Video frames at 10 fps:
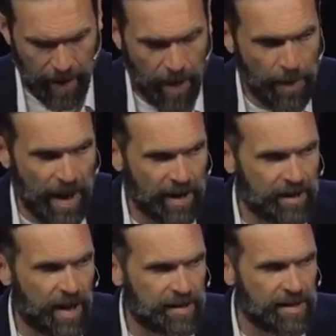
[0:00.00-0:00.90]
about
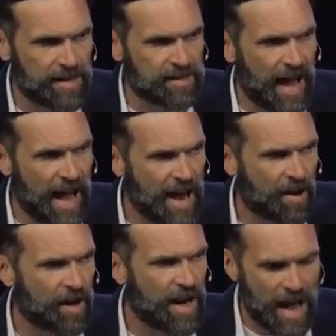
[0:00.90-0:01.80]
a, a,
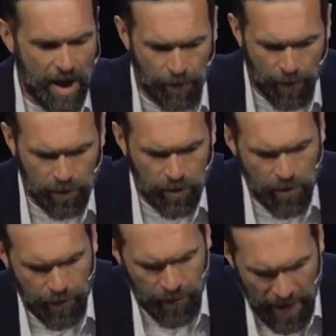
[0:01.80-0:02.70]
desire and effort to
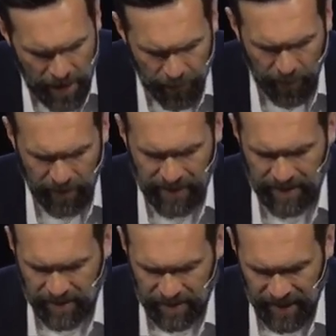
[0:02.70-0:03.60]

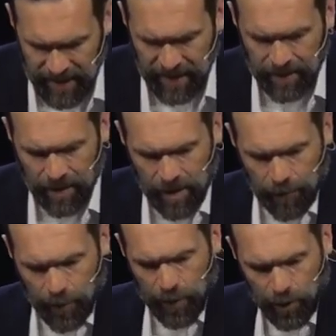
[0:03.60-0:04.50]
faithfully seek and
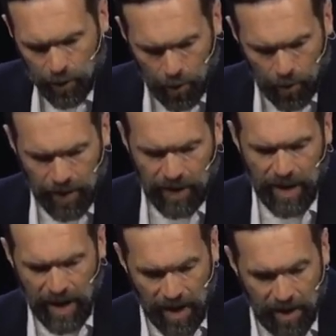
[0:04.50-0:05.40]
live for the glory
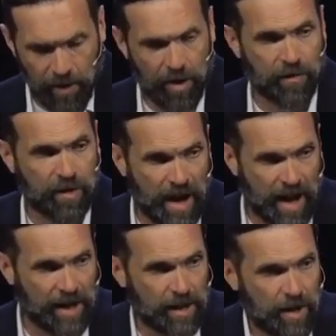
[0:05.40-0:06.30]
and honor of
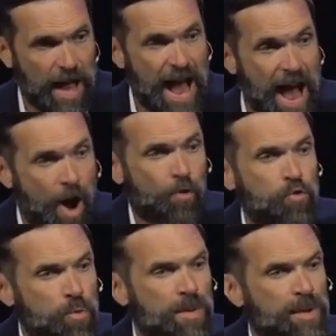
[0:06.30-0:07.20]
God, like how
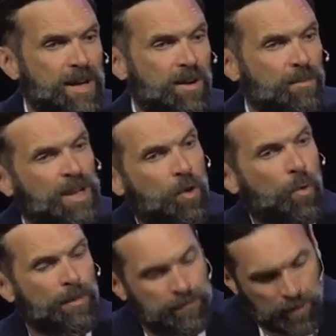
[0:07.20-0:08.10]
do we become
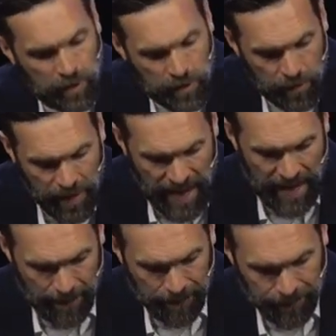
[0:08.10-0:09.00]
equipped to do
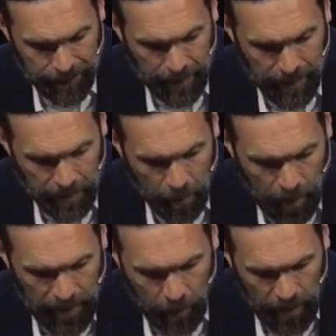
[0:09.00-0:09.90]
that?
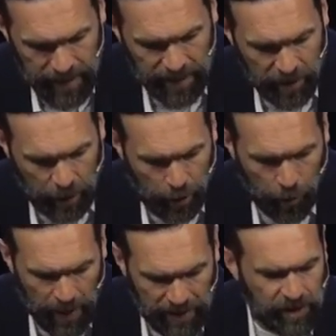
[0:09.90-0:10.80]
What, what does
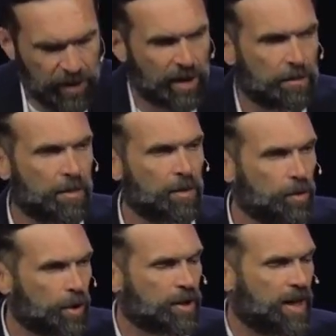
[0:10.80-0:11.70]
wisdom
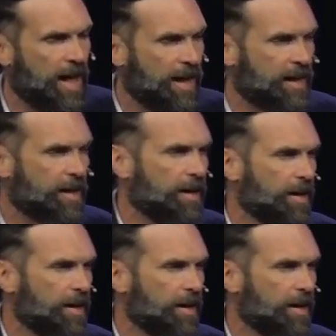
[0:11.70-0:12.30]
look like